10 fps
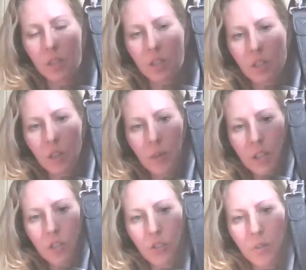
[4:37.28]
look in my
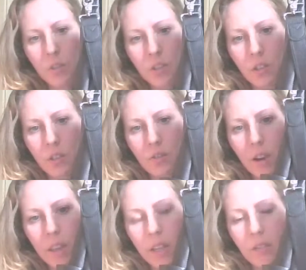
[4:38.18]
description, you can
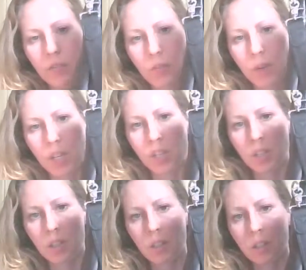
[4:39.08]
find that
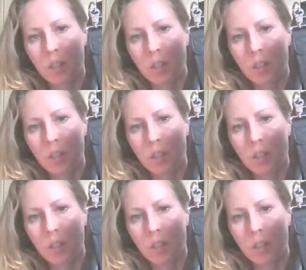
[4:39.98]
information.